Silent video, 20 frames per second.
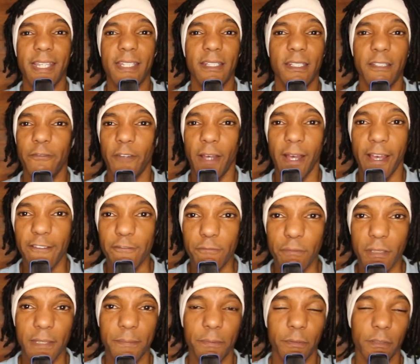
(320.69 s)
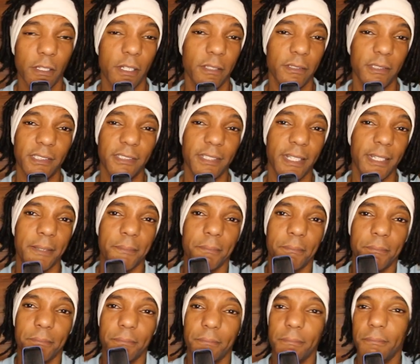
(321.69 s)
85 people on the
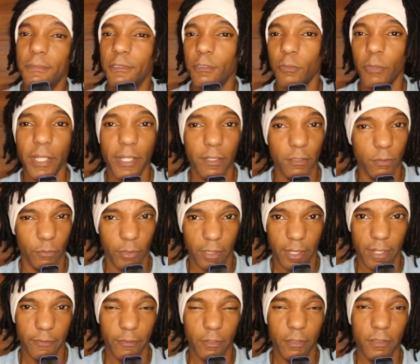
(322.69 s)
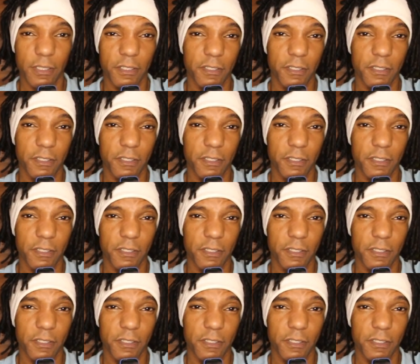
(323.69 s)
same thread or whatever.